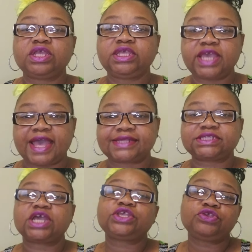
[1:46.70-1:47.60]
yes,
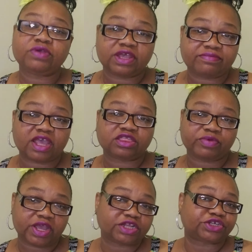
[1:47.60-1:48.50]
you can make
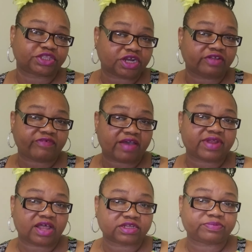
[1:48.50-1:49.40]

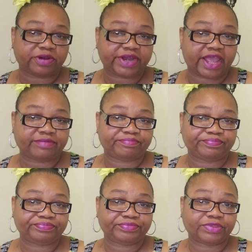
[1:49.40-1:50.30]
$335 per day
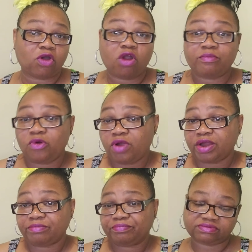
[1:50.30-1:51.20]
or
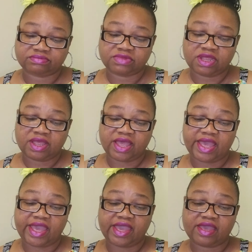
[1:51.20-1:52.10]
more.
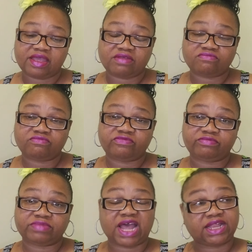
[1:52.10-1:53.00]
And
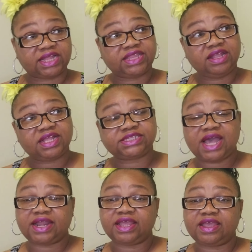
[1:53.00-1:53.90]
I think that's
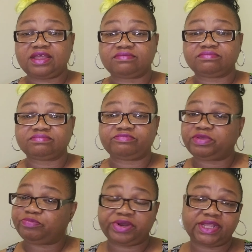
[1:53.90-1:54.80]
kind of it.
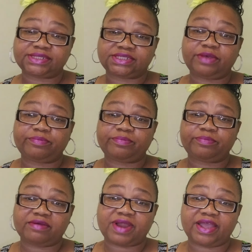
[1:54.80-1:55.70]
Pretty simple
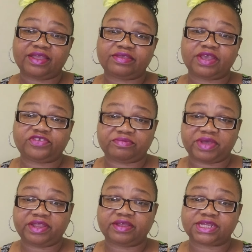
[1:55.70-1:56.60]
there, right? You get your
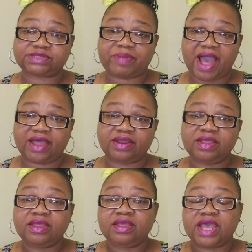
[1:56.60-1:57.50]
money on the spot.
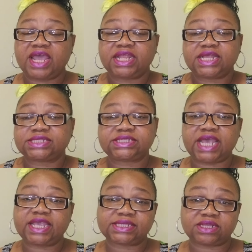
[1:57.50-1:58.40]
And it doesn't
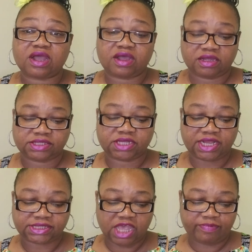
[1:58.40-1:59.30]
take as long. So
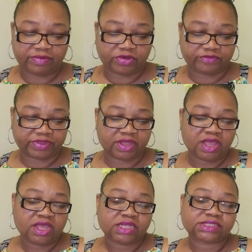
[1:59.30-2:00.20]
let's keep it moving.
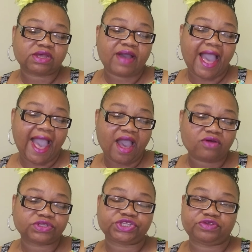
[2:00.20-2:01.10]
So
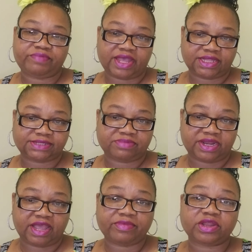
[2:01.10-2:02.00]
how do you make this
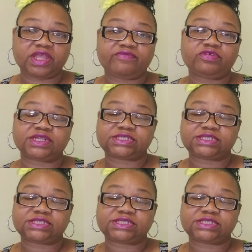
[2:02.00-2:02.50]
money? I'm going to give you a